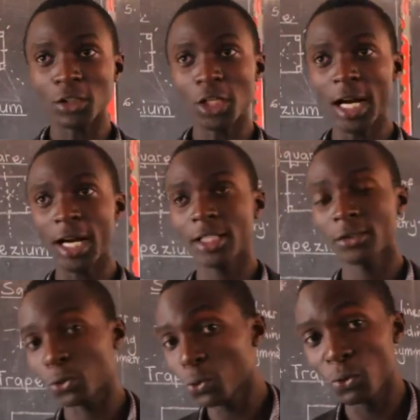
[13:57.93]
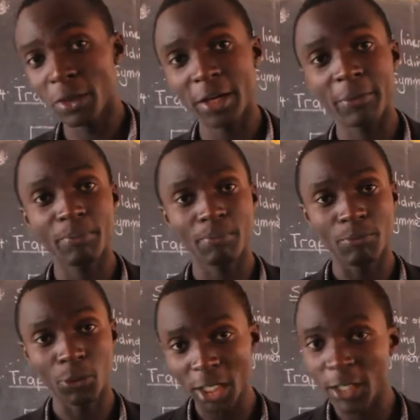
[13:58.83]
to
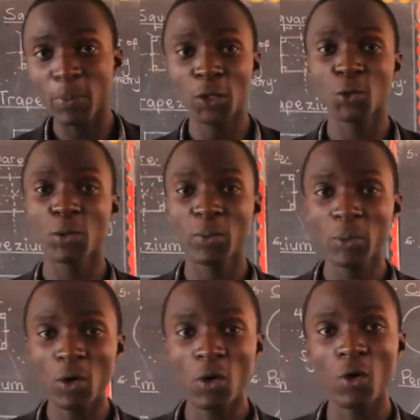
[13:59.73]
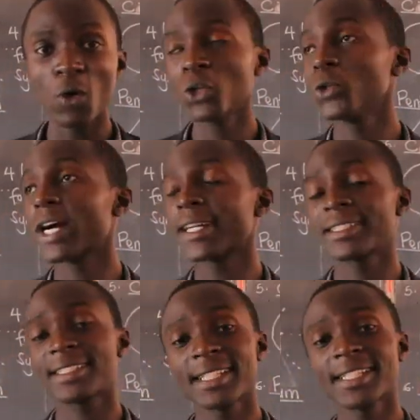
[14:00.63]
the responsible people, or you can
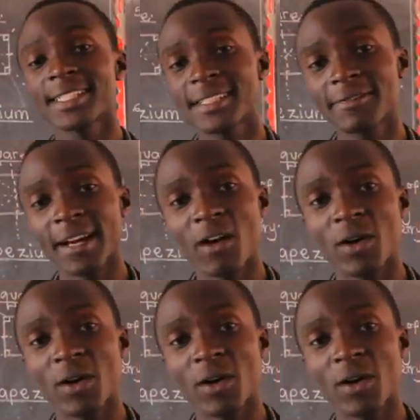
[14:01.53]
send it via